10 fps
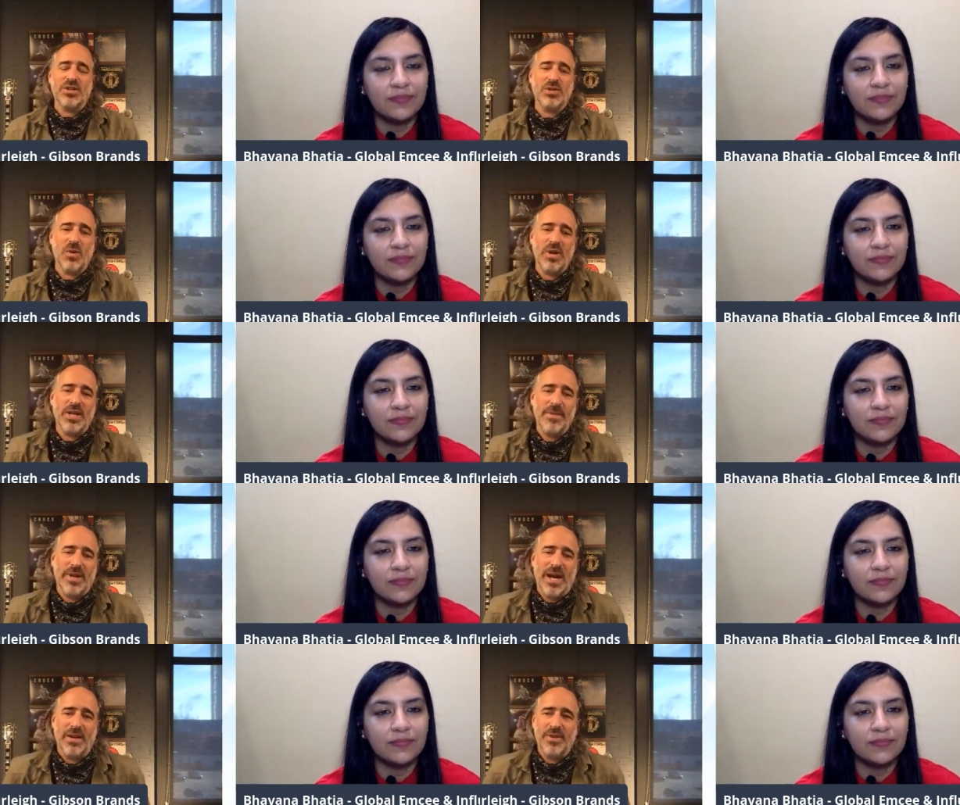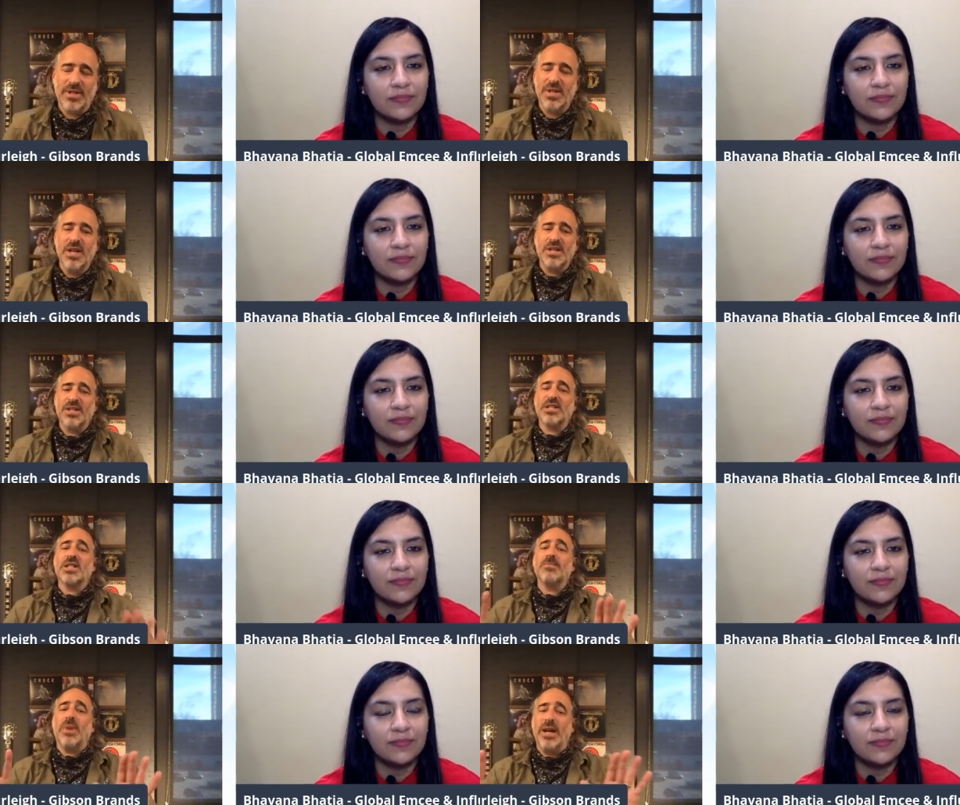Speaker 1: story coming out of this,
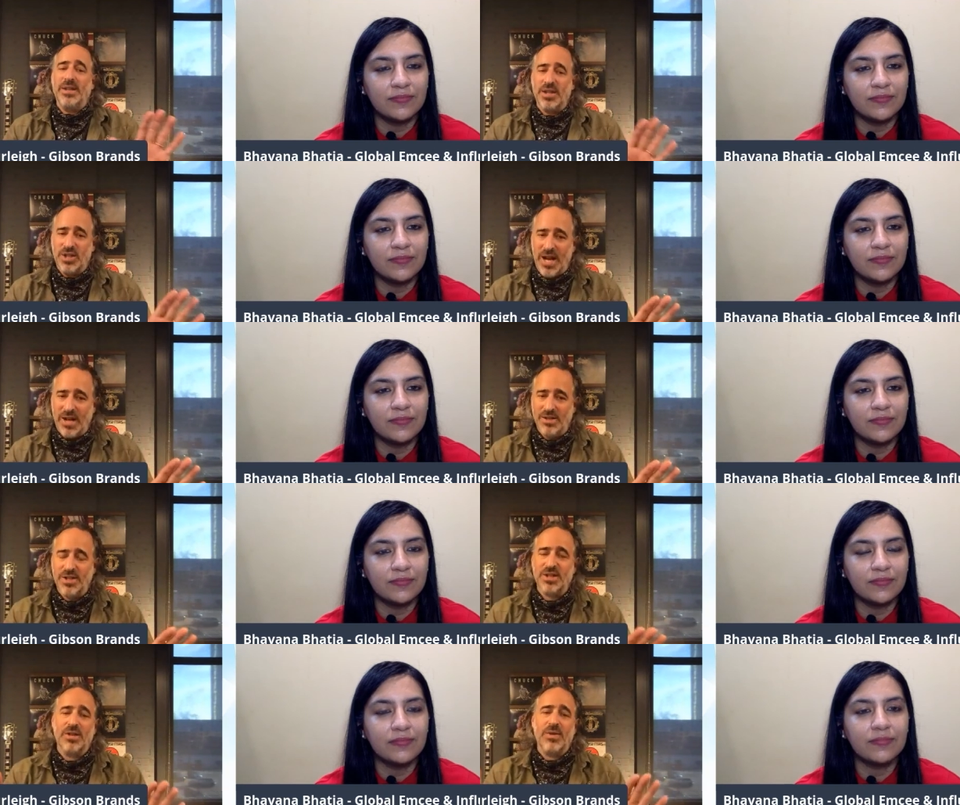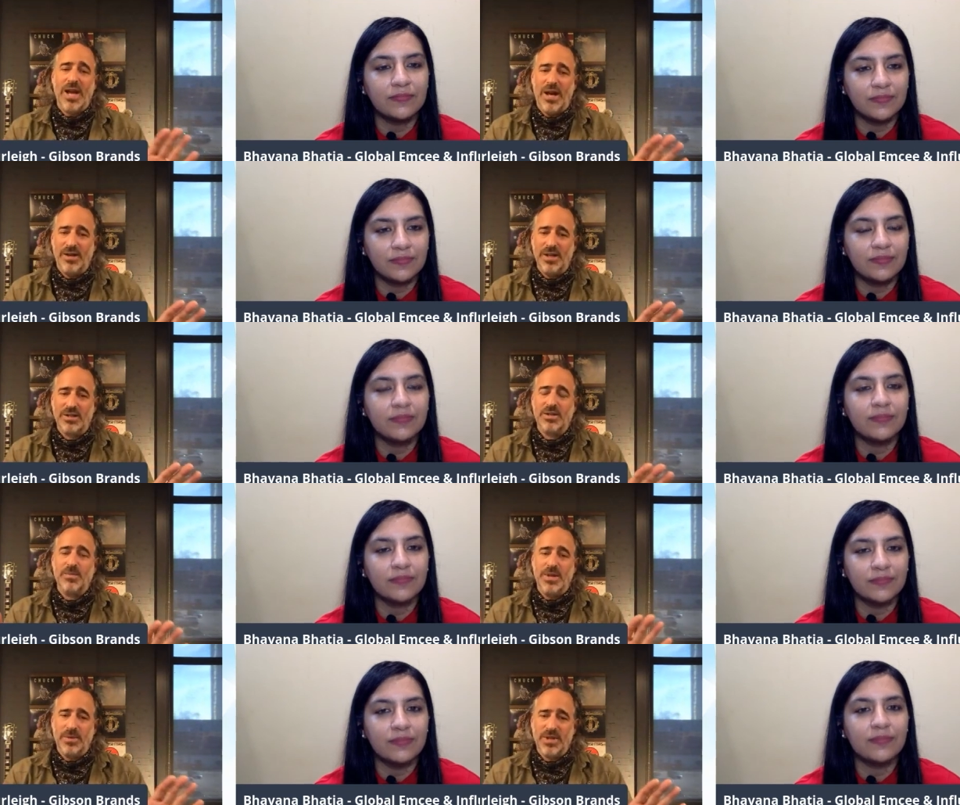despite the challenges and the realities
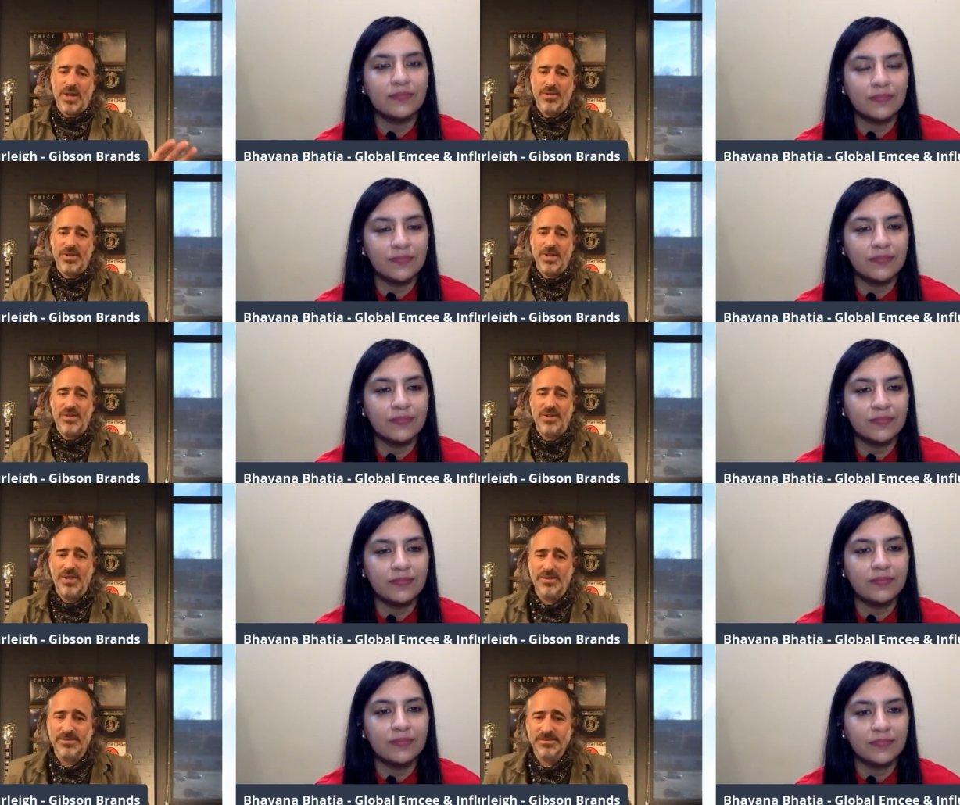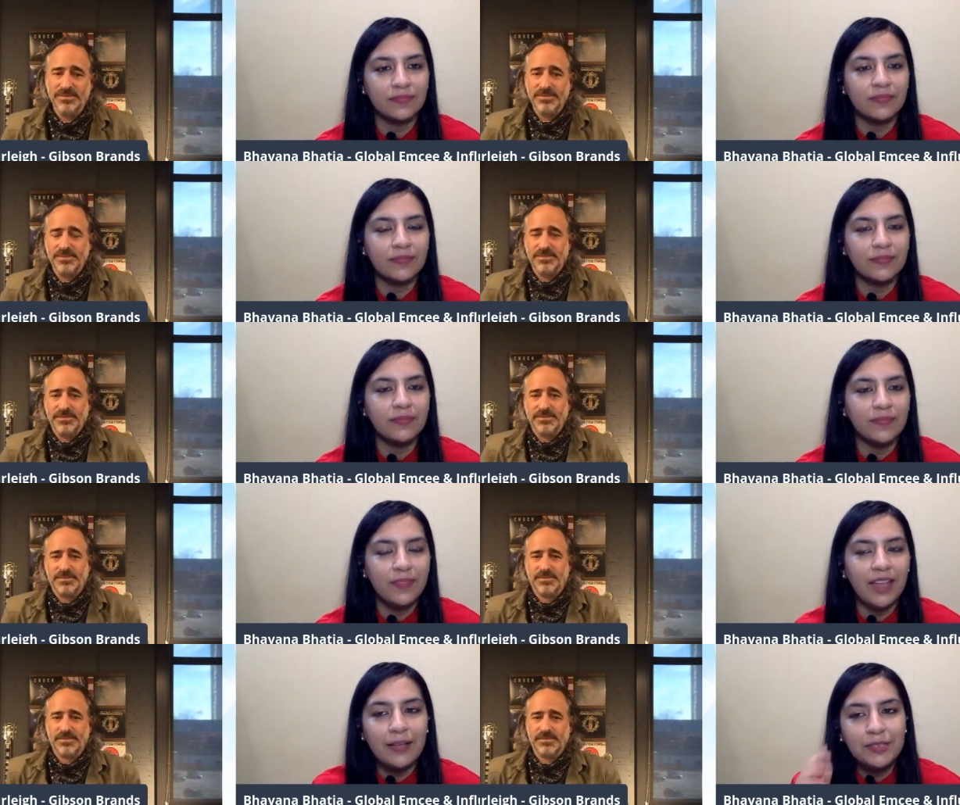to people's health and safety.
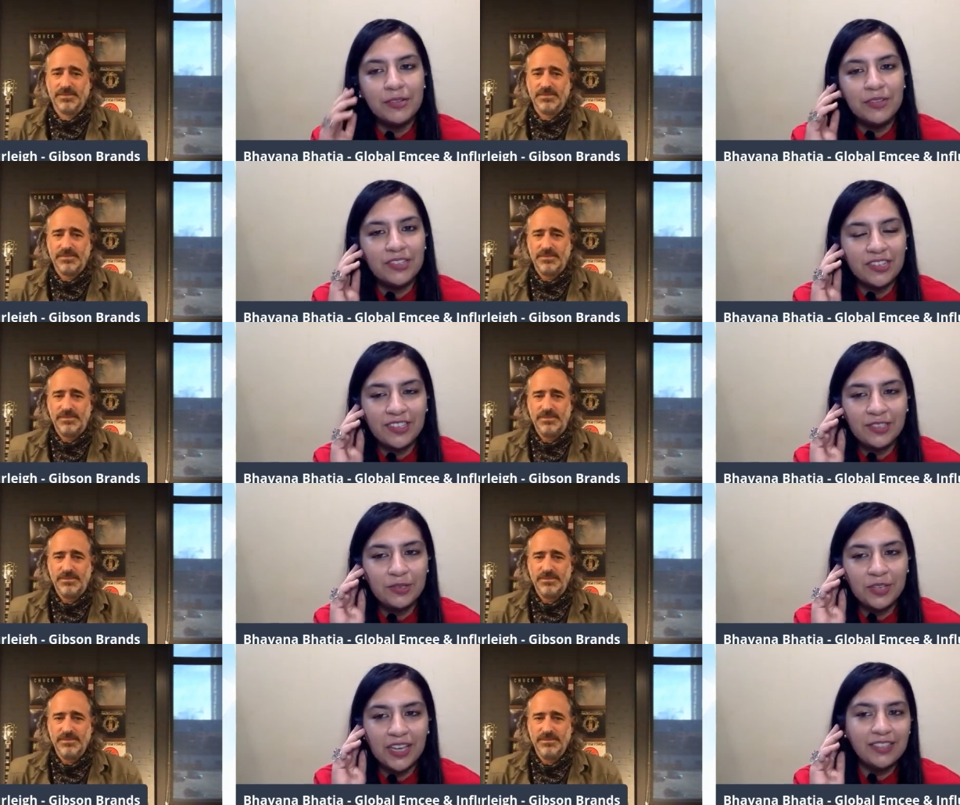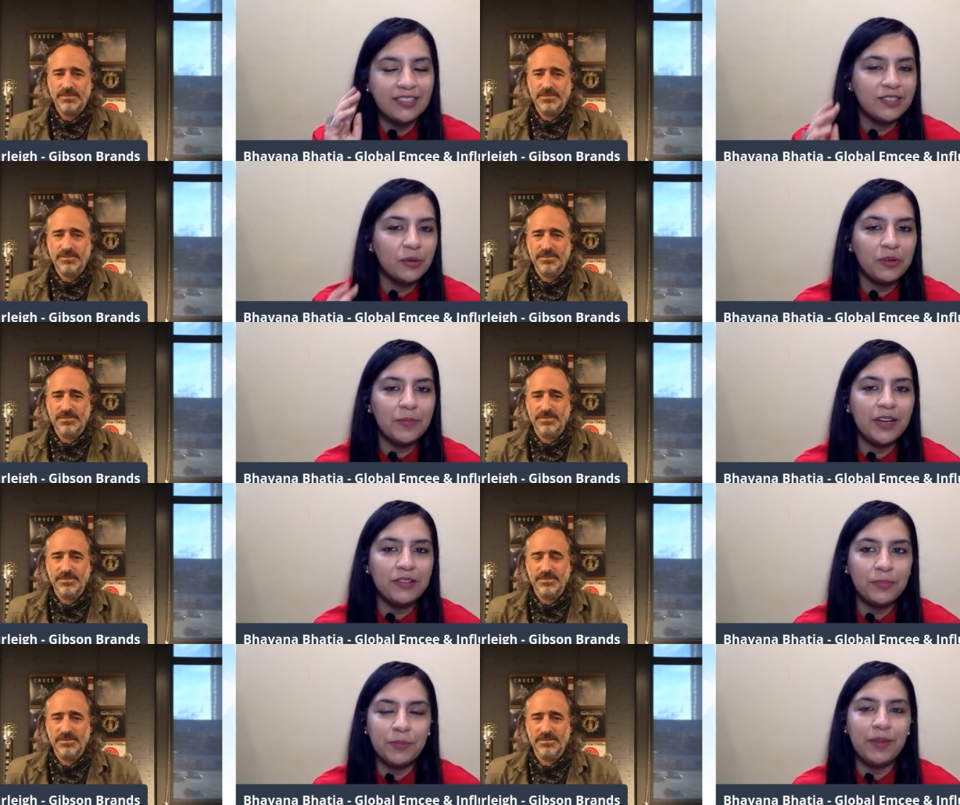
Speaker 2: Absolutely, J C. So yes, it's all
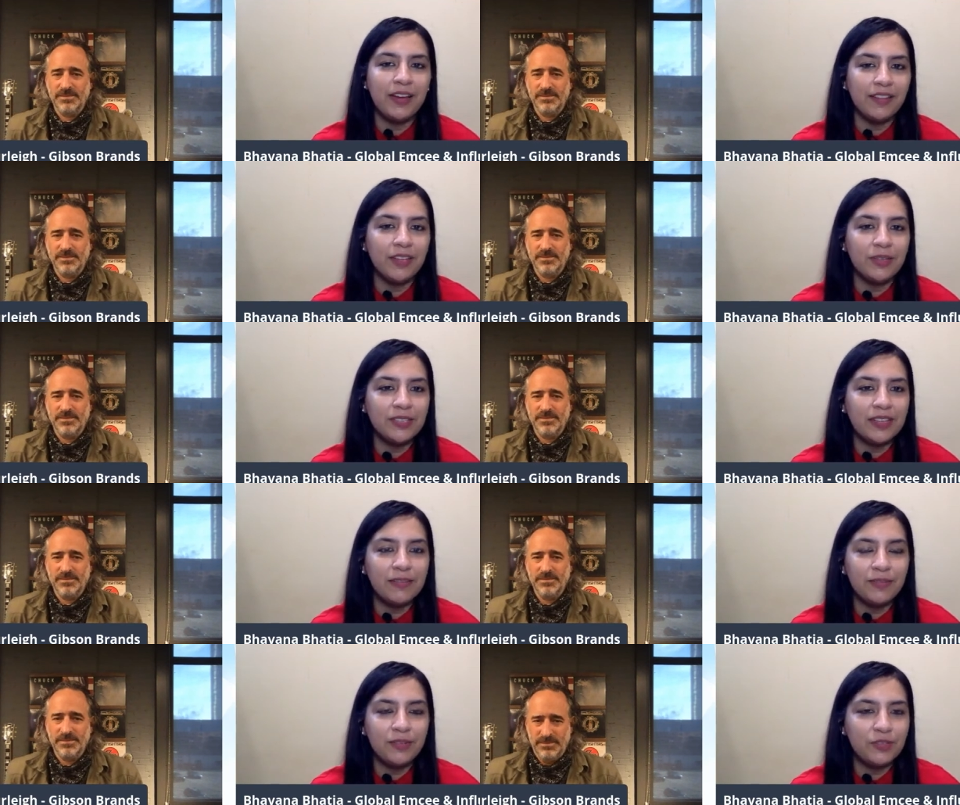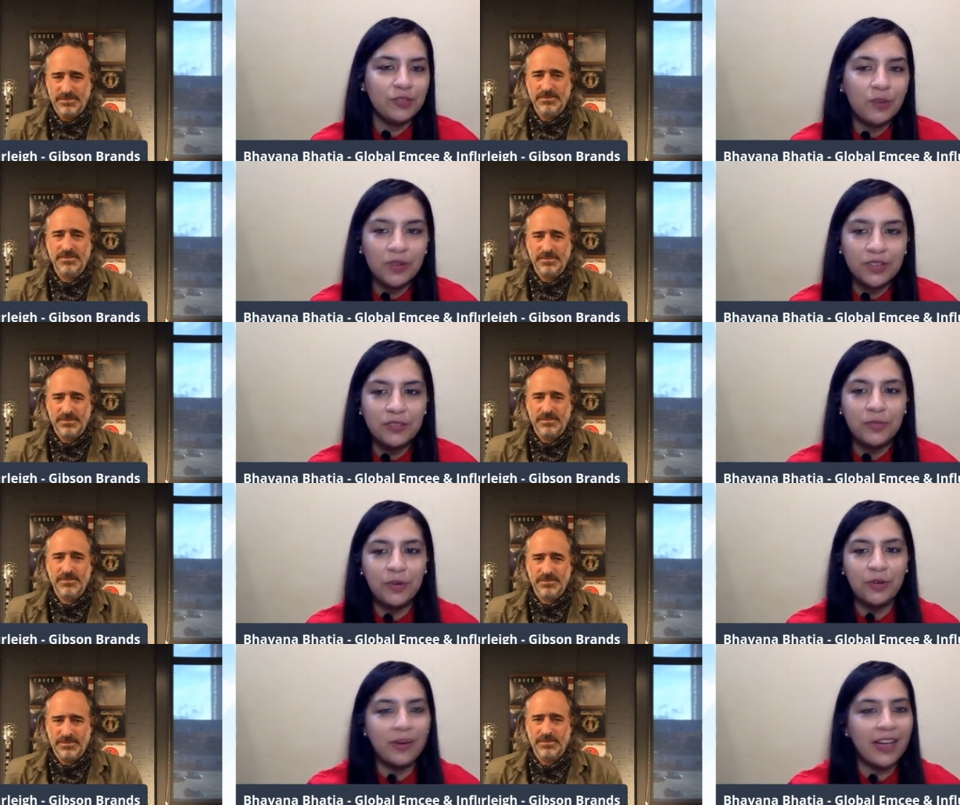about preparing yourself for a stronger
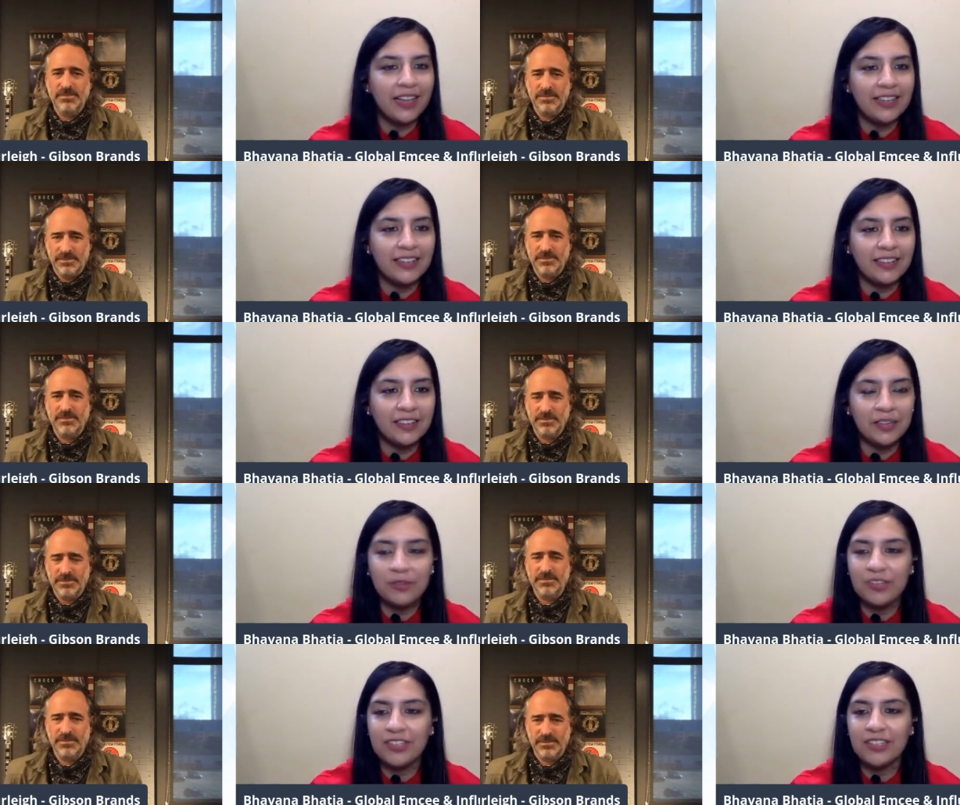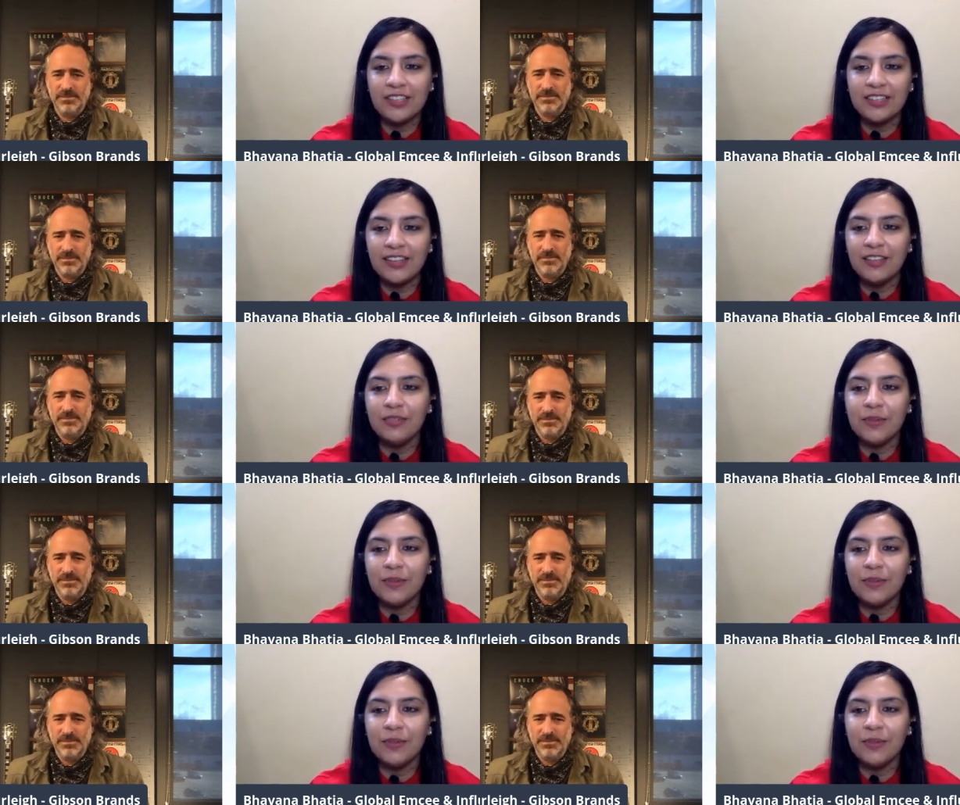tomorrow. And, uh, you know, J C, there's another